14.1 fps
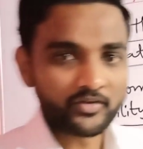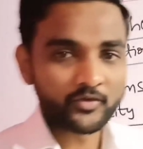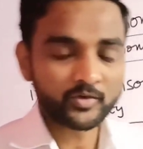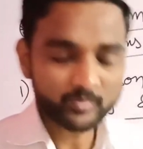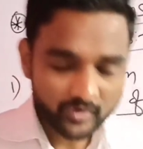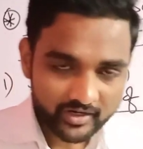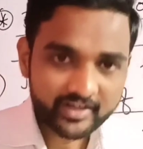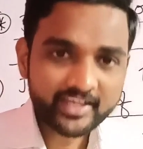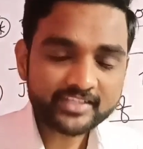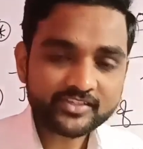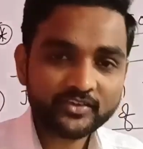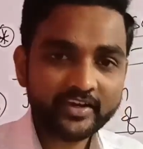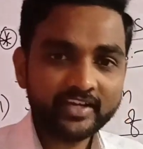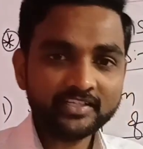Good morning, dear
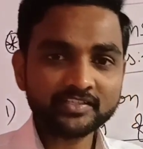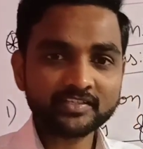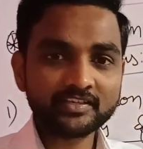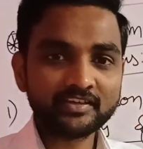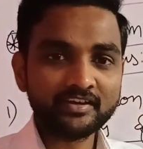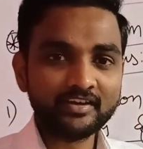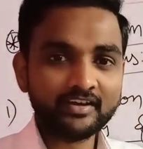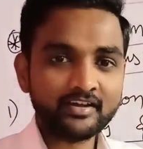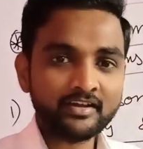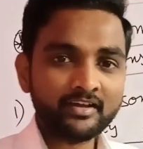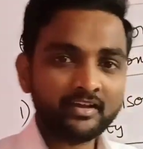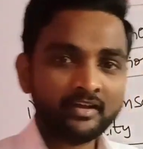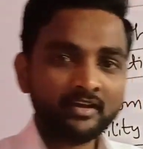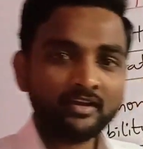students.
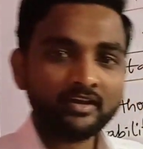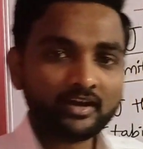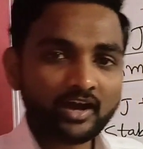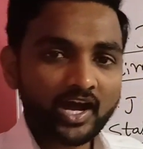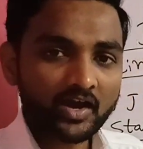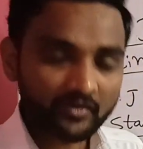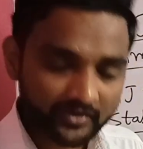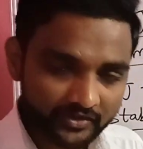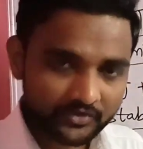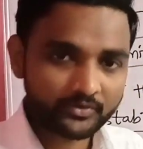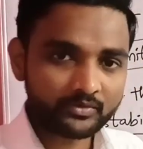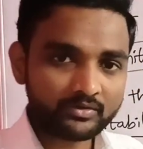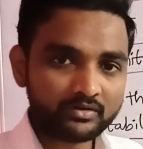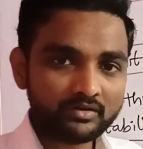How are
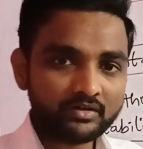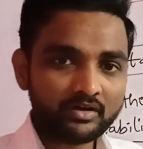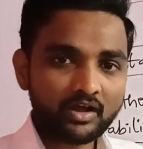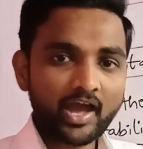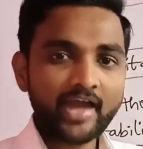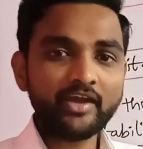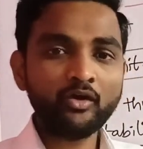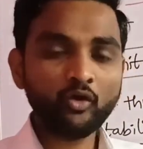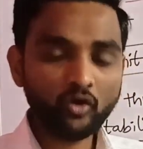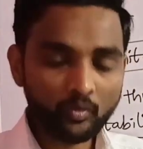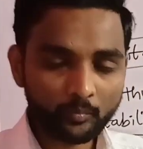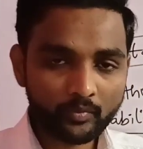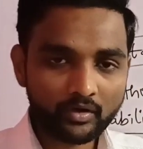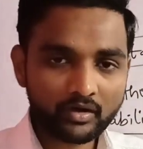you? I
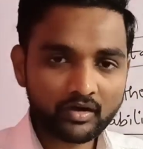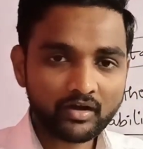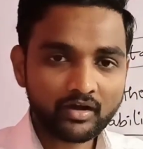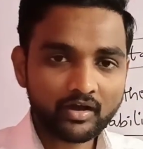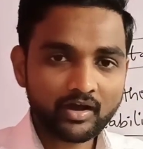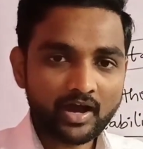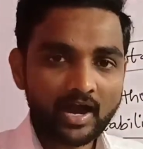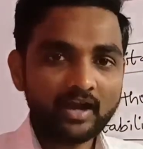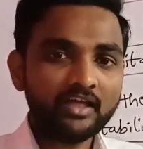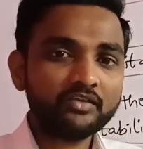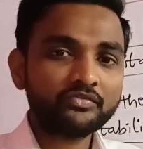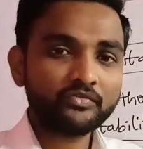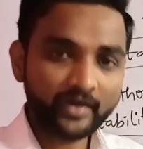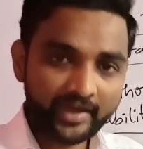hope all
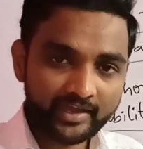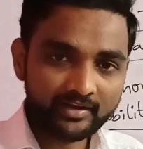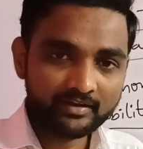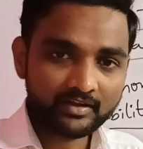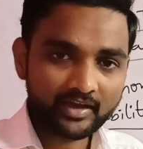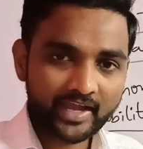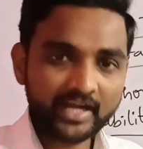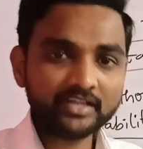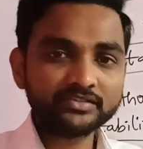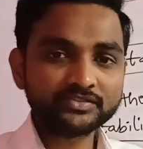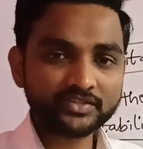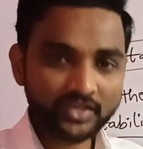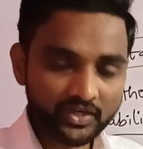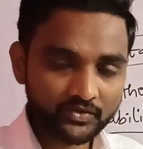are fine and
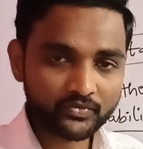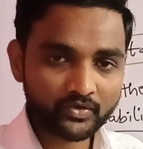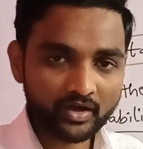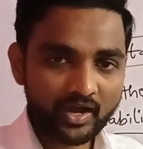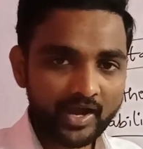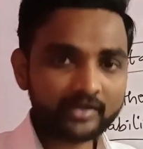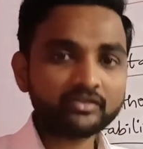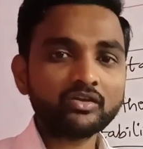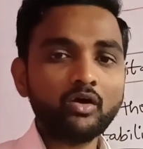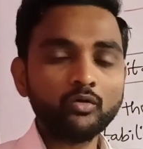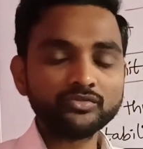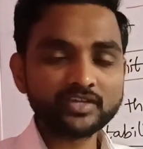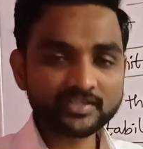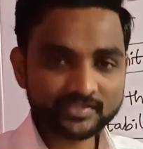safe at your
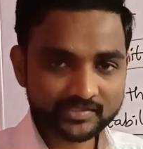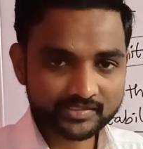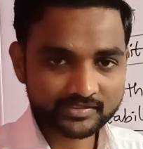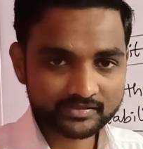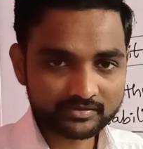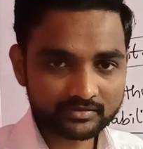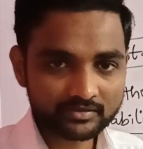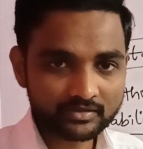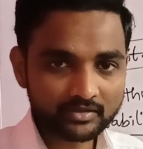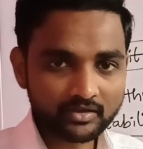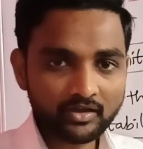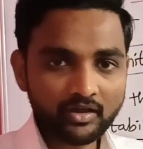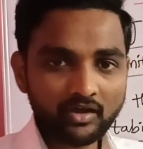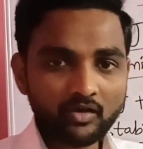houses.
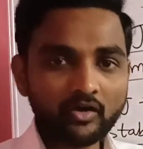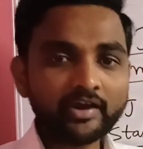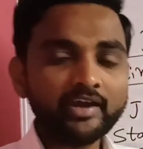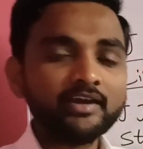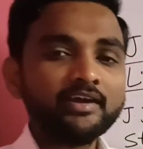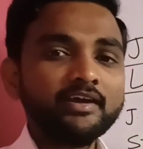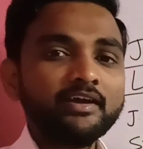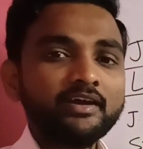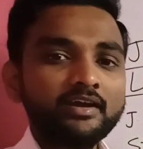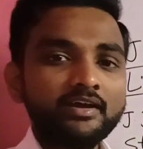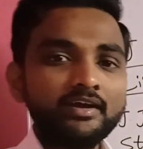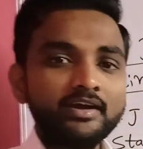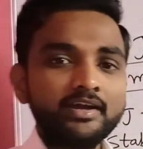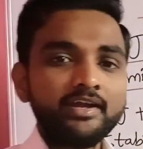Okay,
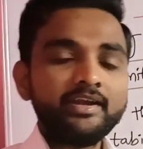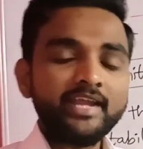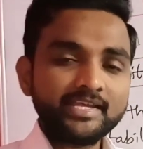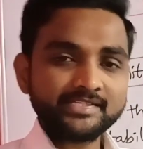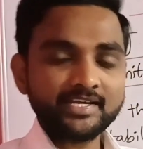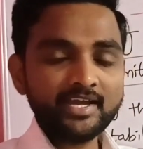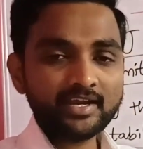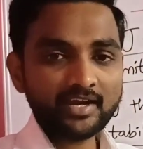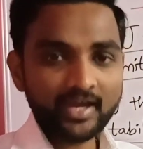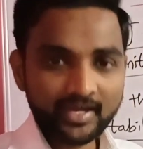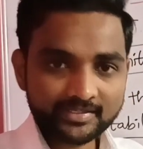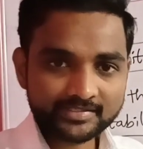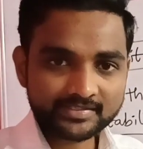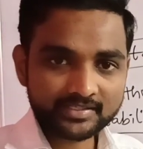in yesterday
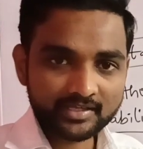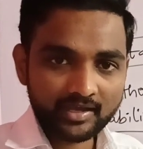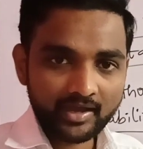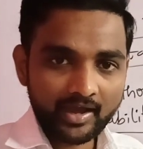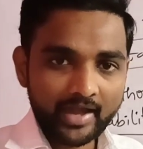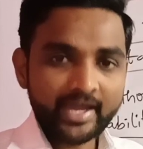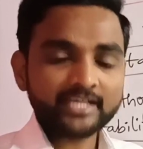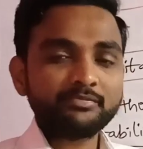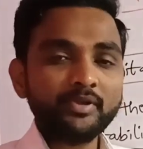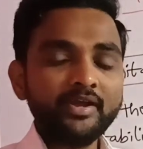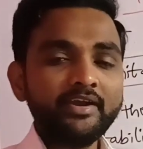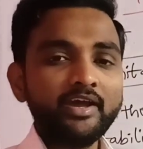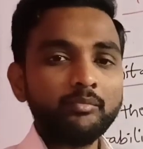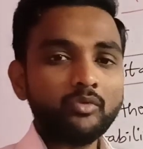class, I
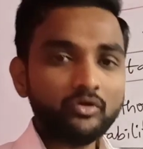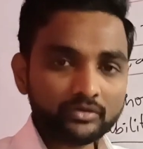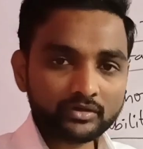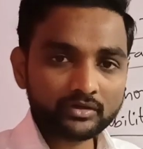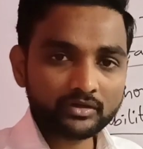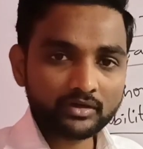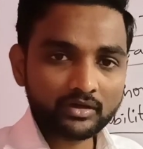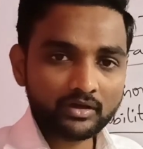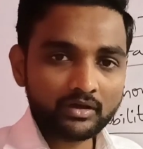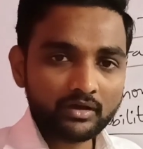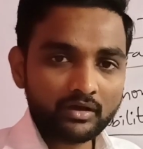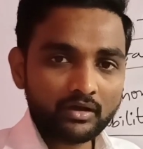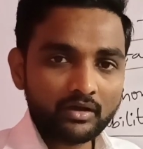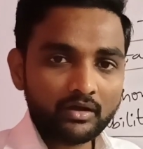explained about
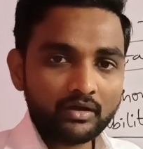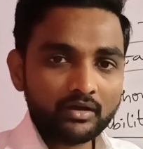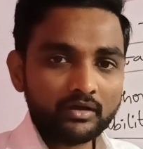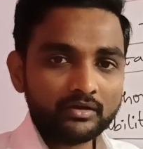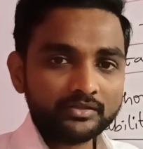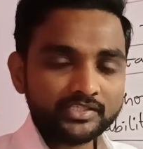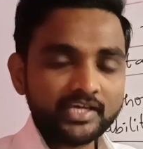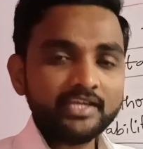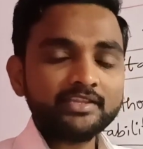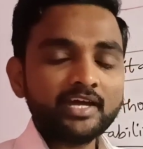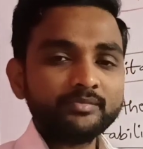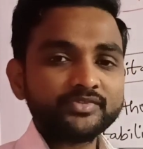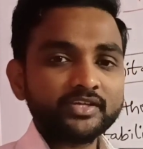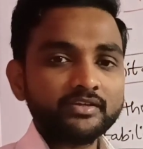J
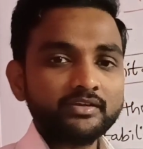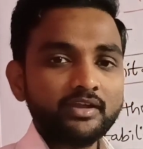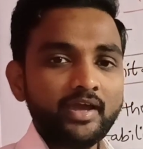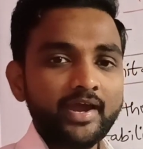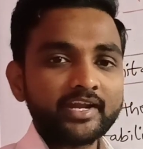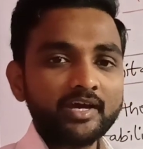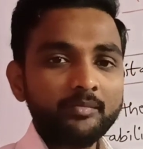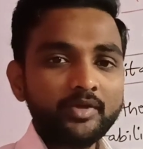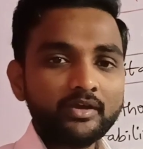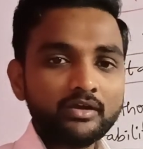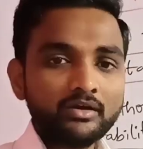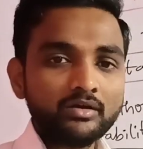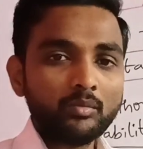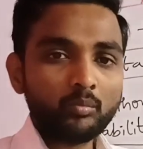Thomson
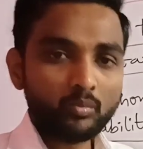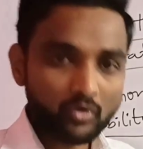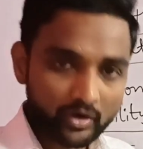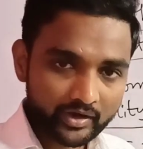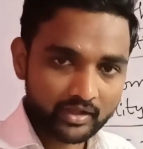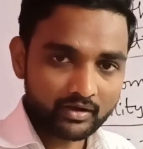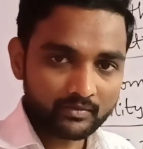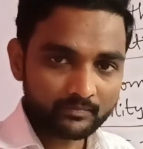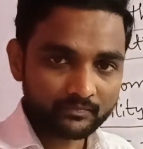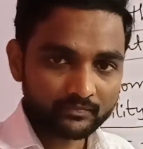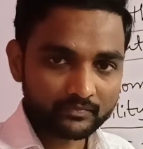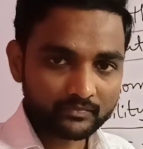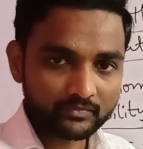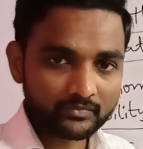Atomic model